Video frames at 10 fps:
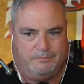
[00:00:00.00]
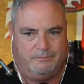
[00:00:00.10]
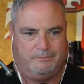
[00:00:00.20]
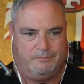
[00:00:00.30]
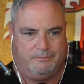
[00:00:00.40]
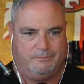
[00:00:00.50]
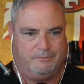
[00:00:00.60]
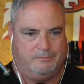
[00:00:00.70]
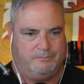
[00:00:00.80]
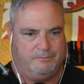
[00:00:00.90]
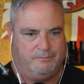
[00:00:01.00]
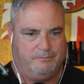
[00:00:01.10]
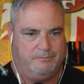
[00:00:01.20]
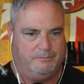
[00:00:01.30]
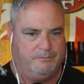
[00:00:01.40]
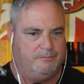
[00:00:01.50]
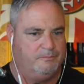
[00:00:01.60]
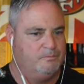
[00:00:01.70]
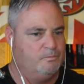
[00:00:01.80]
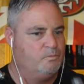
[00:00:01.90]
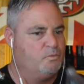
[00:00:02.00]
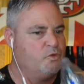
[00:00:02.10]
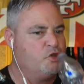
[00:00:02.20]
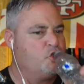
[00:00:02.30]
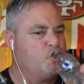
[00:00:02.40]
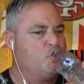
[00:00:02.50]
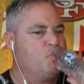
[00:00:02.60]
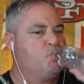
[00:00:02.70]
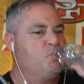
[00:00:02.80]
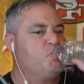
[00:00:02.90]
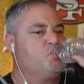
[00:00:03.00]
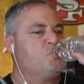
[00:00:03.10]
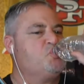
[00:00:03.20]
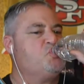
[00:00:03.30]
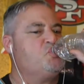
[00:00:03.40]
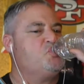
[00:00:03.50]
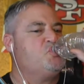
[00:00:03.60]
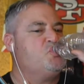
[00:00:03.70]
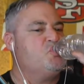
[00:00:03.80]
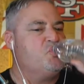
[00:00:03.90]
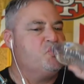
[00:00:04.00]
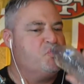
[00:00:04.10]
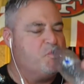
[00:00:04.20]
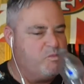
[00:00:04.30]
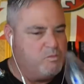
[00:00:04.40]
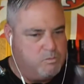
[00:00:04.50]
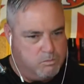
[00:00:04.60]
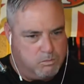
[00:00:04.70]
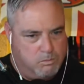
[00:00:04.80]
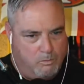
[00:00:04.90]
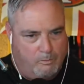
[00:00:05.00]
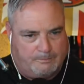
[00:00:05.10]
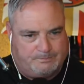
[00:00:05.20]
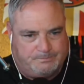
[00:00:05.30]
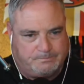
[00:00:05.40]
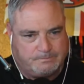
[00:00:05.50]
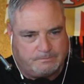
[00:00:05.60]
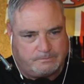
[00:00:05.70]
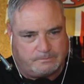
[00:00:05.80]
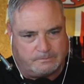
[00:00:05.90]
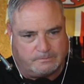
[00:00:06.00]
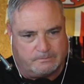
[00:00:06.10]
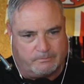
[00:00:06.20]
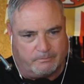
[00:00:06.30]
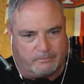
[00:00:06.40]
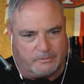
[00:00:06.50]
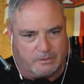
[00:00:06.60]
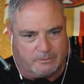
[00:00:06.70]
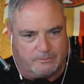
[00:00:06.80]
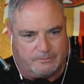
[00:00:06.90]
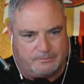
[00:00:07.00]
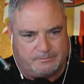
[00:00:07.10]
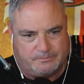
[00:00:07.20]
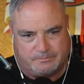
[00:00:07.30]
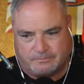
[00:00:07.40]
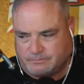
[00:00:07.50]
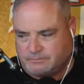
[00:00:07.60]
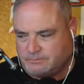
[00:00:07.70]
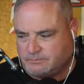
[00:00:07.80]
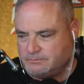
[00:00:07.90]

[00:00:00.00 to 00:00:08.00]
(silent)